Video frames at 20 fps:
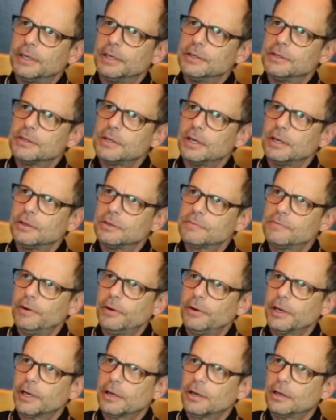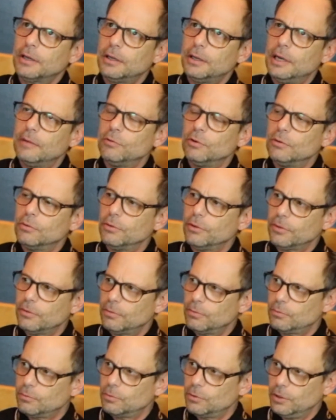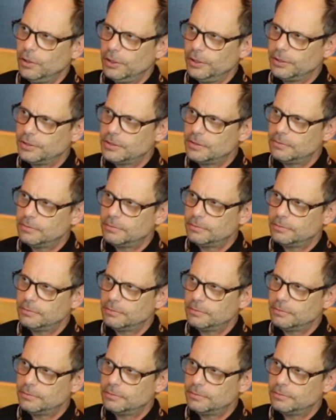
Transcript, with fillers: he's he's very clever with words, mm